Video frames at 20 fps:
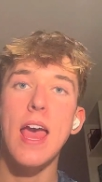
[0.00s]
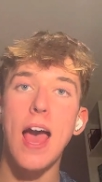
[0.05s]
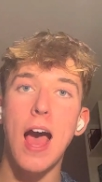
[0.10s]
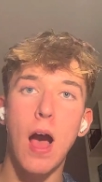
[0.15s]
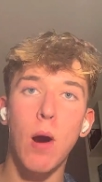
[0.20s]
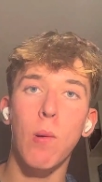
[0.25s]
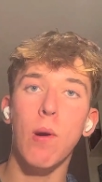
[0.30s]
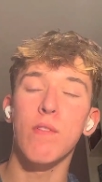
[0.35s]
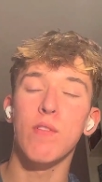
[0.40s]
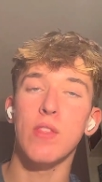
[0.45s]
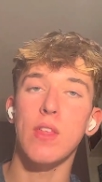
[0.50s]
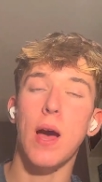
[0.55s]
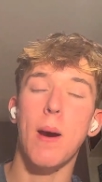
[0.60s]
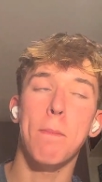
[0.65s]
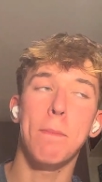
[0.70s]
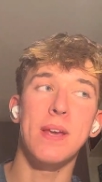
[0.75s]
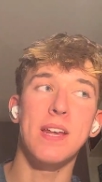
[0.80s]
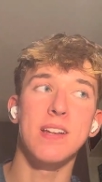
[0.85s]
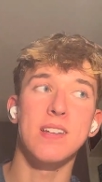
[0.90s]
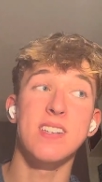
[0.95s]
However,
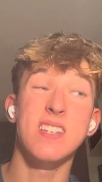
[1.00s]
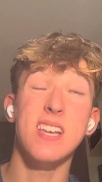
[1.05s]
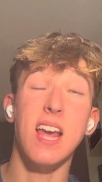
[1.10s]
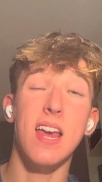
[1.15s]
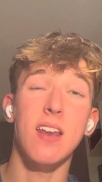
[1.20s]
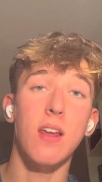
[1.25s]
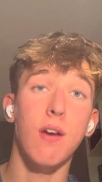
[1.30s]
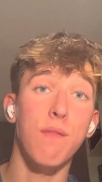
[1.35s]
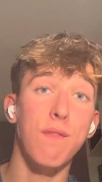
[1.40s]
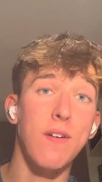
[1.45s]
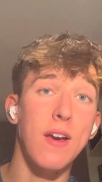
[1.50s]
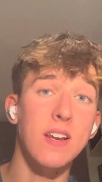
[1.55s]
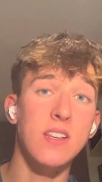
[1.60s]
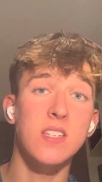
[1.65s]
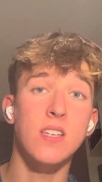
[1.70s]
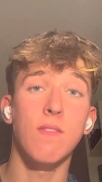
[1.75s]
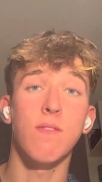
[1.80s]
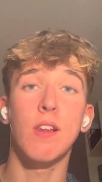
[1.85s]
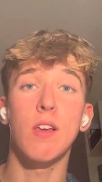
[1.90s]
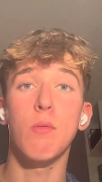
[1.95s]
that being said,
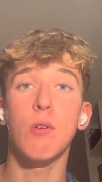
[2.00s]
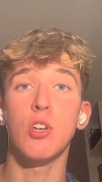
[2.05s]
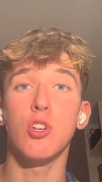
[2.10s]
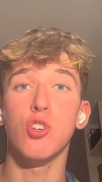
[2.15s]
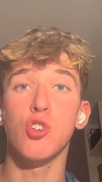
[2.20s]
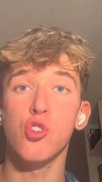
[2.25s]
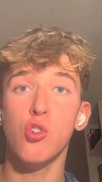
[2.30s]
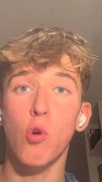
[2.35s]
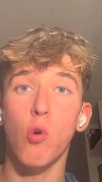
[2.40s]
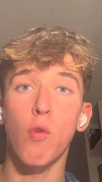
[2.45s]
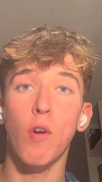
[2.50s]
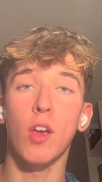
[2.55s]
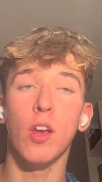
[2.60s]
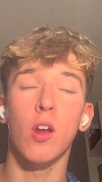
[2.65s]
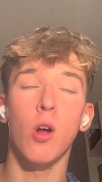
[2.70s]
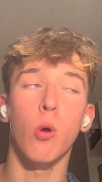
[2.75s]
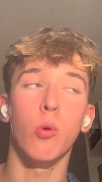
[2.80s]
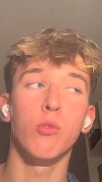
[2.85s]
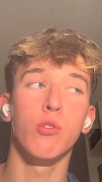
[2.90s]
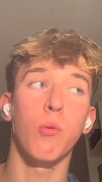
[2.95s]
offensively, when you're scoring
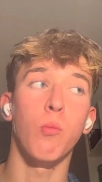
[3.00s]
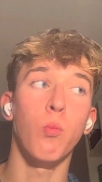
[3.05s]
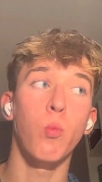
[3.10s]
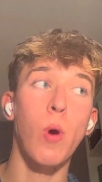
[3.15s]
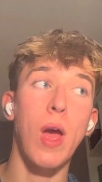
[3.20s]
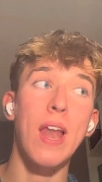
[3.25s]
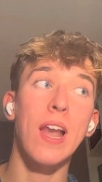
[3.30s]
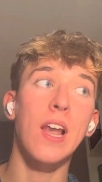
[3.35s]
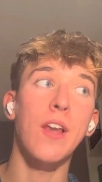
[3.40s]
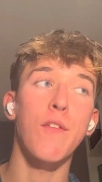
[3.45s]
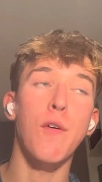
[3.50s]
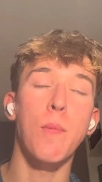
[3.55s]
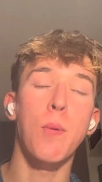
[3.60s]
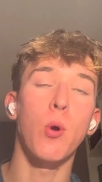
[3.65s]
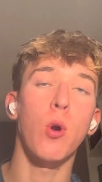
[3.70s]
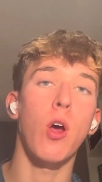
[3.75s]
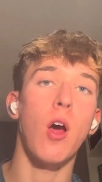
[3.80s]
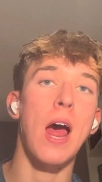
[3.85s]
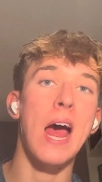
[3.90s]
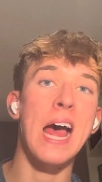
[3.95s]
goals and when
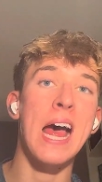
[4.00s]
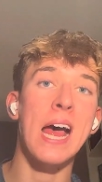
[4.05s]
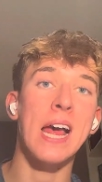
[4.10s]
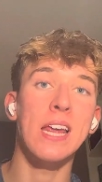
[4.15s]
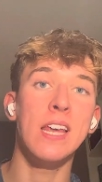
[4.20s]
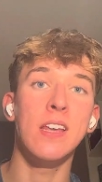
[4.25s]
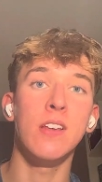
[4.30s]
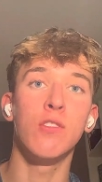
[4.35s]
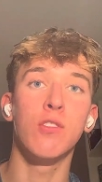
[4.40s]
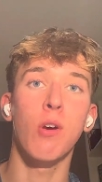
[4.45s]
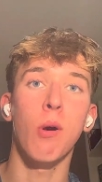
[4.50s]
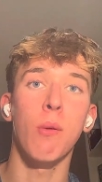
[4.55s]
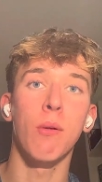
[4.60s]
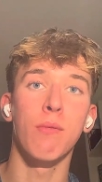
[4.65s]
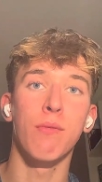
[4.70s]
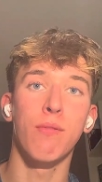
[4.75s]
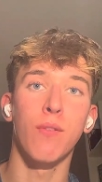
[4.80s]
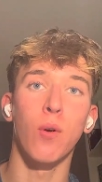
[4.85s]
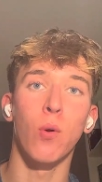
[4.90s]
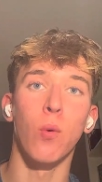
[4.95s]
Liverpool are at ease
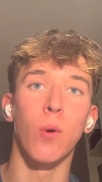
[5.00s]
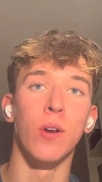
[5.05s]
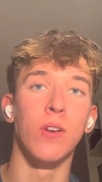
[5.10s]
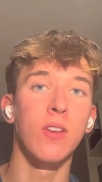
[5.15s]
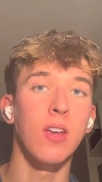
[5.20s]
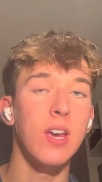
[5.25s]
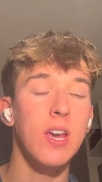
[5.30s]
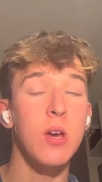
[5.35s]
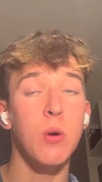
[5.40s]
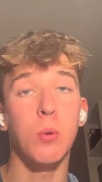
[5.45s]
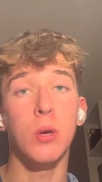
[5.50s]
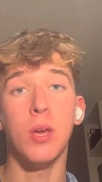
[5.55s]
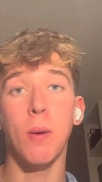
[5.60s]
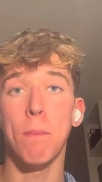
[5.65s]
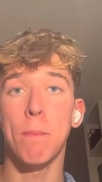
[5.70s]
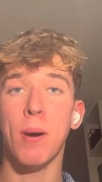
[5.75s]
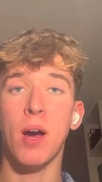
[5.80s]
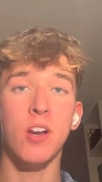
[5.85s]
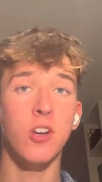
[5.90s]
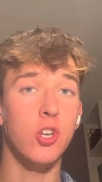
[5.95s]
going forward, we
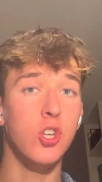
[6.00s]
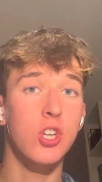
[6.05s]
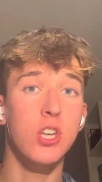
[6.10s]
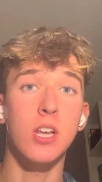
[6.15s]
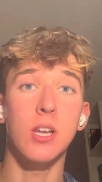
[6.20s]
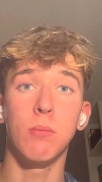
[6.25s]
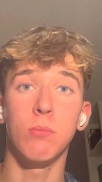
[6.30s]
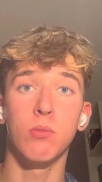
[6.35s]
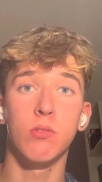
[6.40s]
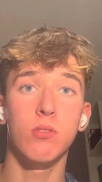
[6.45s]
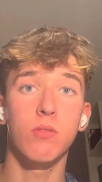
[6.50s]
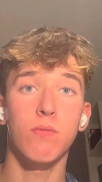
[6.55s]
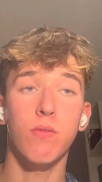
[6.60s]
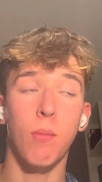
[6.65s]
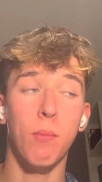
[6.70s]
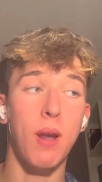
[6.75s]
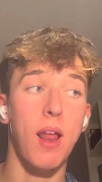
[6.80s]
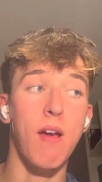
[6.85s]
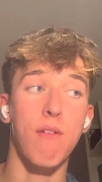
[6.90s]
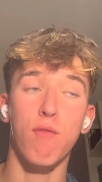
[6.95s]
can punish teams
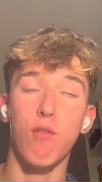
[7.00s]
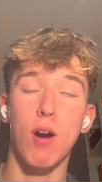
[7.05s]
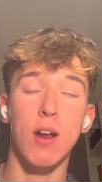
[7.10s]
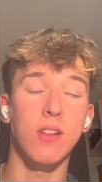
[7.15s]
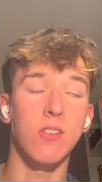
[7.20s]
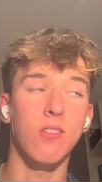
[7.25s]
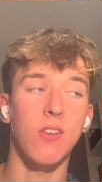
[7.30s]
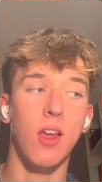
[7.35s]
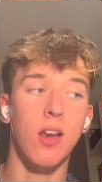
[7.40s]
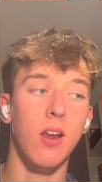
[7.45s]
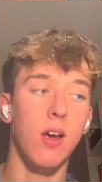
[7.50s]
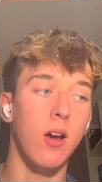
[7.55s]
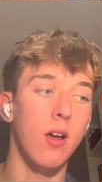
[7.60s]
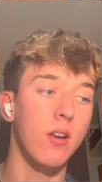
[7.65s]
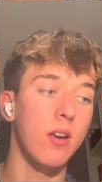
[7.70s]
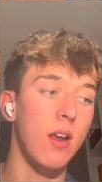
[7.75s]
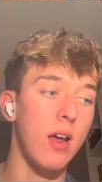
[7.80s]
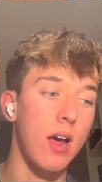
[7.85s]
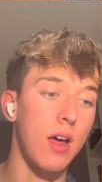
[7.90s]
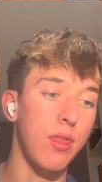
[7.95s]
from left, right, and centre.
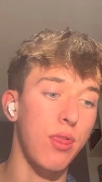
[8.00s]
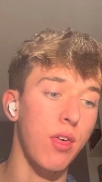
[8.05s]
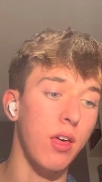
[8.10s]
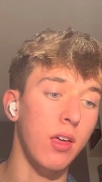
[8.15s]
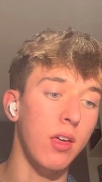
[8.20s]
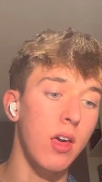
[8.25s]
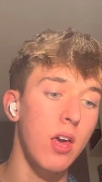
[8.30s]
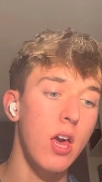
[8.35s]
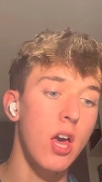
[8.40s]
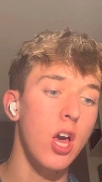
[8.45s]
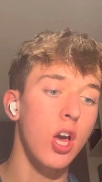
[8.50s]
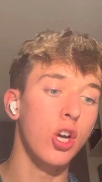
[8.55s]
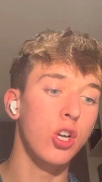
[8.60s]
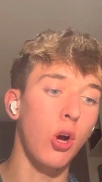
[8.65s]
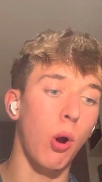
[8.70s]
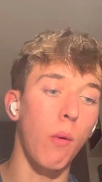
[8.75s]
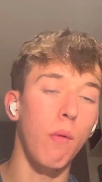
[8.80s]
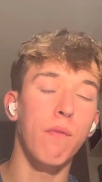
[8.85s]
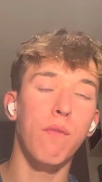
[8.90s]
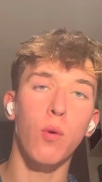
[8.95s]
And I think
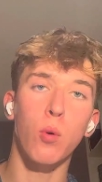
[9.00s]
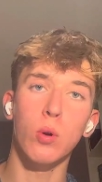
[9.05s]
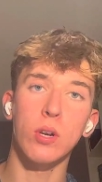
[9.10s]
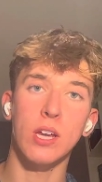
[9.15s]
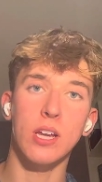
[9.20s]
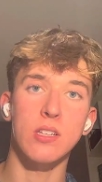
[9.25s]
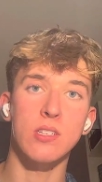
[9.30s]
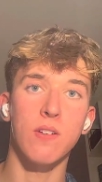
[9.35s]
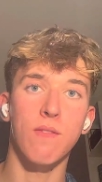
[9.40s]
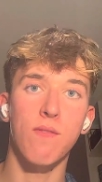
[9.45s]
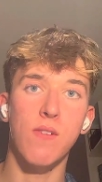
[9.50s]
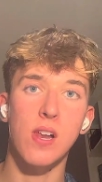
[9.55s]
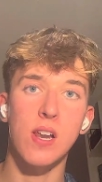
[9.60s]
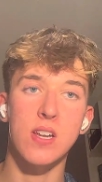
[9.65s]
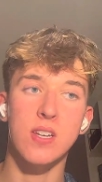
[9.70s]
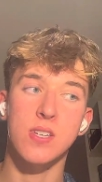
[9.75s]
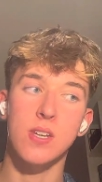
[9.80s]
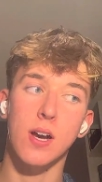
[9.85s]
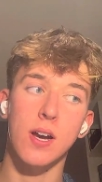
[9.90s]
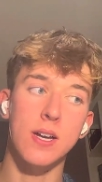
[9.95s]
going forward against a
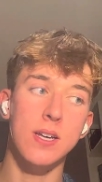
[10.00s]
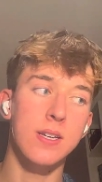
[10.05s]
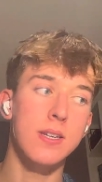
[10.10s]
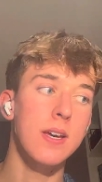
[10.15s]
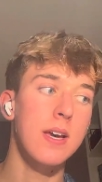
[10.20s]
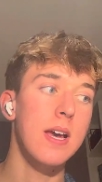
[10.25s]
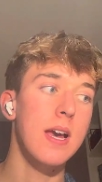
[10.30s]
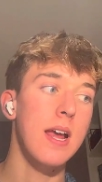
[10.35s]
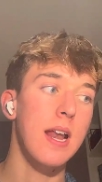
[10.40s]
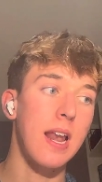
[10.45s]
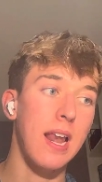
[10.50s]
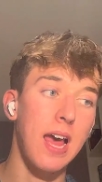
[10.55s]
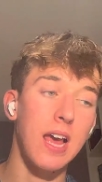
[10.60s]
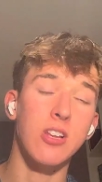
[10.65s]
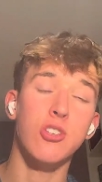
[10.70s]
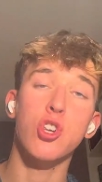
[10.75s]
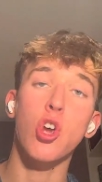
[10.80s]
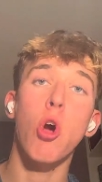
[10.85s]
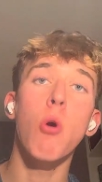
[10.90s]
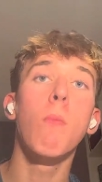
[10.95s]
Villa side,
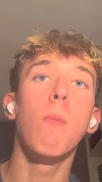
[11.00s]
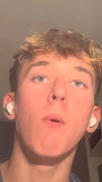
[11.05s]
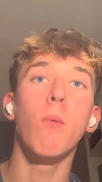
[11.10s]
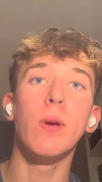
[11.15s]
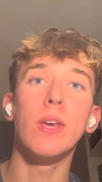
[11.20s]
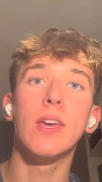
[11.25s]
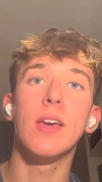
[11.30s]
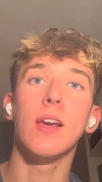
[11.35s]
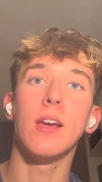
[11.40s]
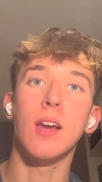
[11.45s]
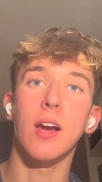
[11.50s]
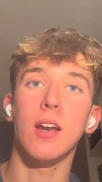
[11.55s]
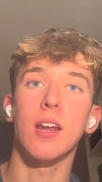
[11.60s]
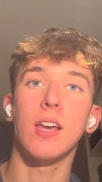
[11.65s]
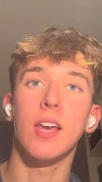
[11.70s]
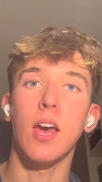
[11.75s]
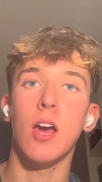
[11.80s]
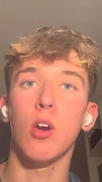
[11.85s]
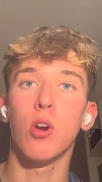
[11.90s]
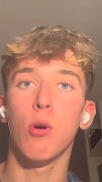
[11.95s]
let's hope that we can kind
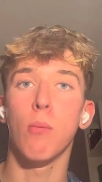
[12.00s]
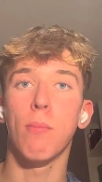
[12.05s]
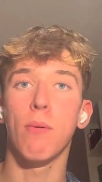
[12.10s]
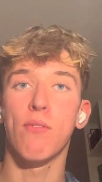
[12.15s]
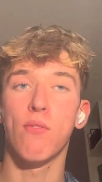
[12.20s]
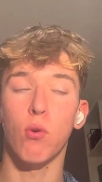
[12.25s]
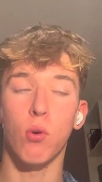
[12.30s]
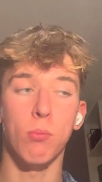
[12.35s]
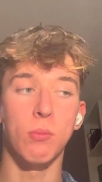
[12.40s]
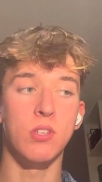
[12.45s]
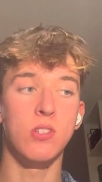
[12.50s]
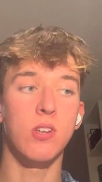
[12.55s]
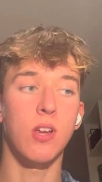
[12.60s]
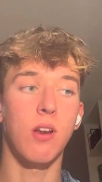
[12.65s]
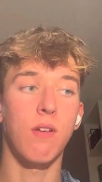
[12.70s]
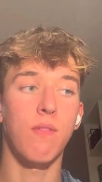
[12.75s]
of get a good performance in